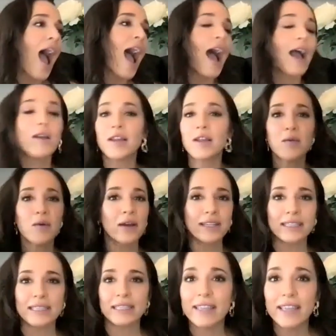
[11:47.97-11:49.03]
I didn't want
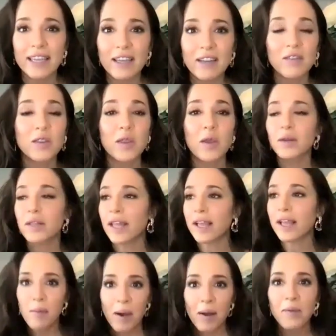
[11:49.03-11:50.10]
to leave. They were
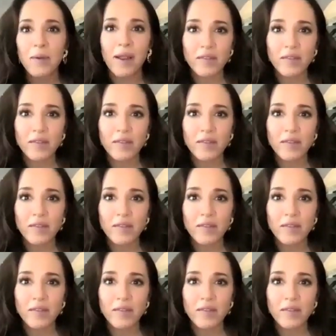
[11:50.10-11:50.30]
like, come on,